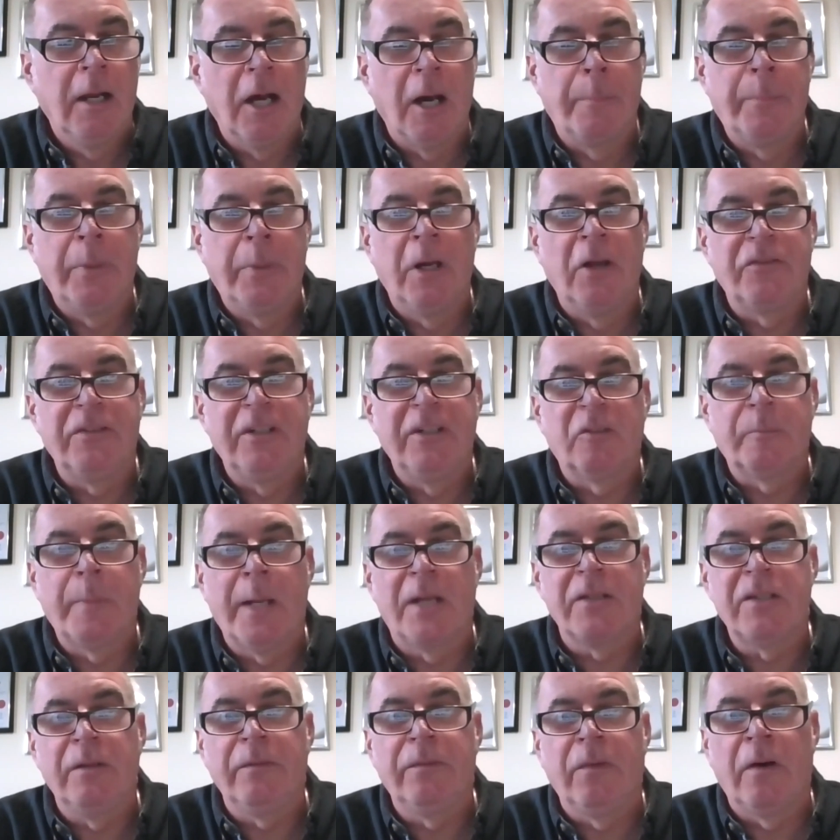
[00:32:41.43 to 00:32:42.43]
a person
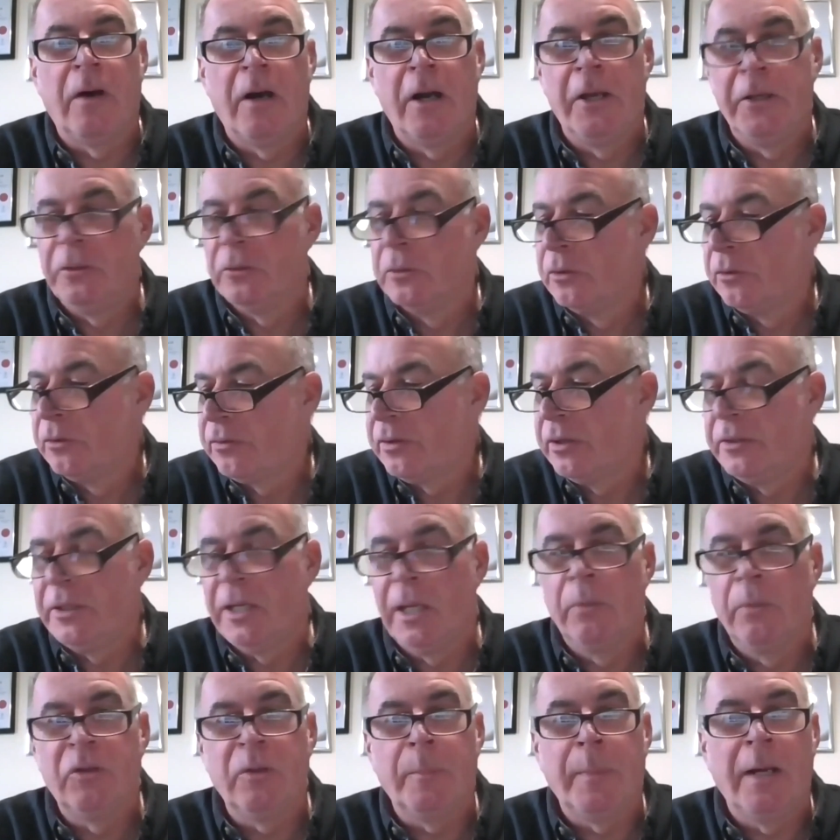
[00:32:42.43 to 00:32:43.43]
inspecting fire doors that
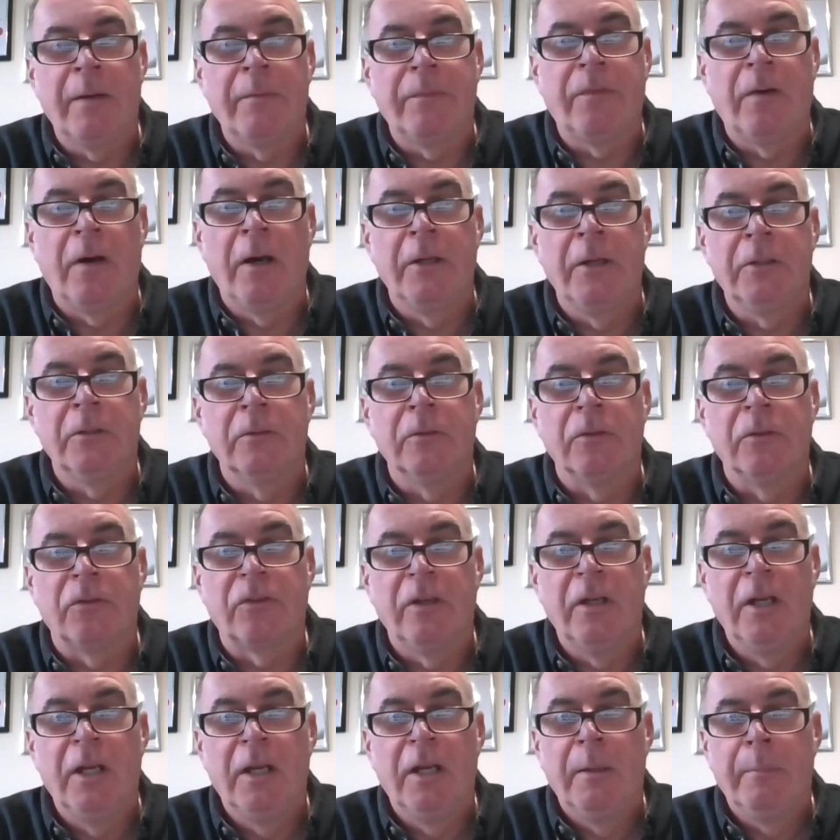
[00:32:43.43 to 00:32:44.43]
knows about fire doors.